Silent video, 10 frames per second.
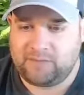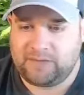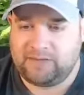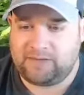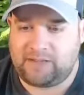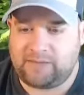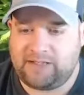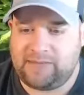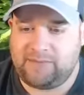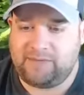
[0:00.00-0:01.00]
Tropical
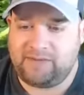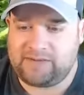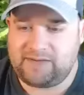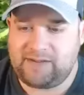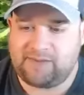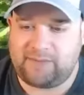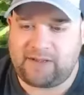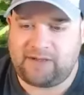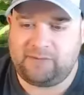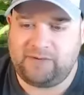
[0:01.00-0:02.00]
Happy Fish says,
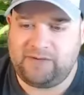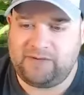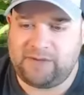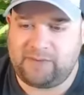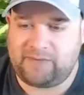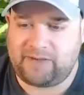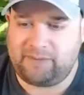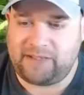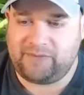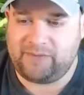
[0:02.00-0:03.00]
Bob, will you ship if I
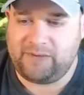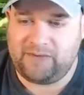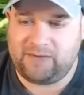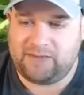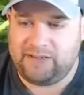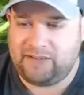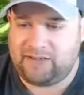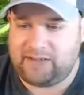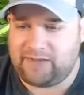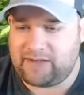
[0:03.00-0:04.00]
buy from you?
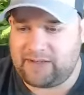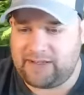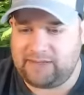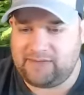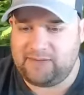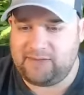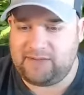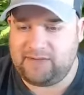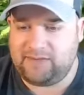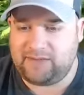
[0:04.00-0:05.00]
I thought I asked you and
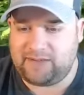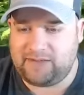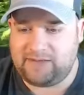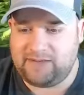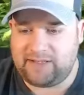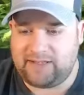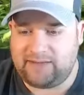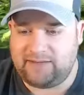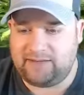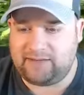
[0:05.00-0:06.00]
you said you
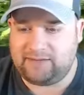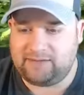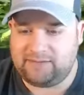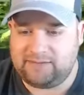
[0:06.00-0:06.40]
had none.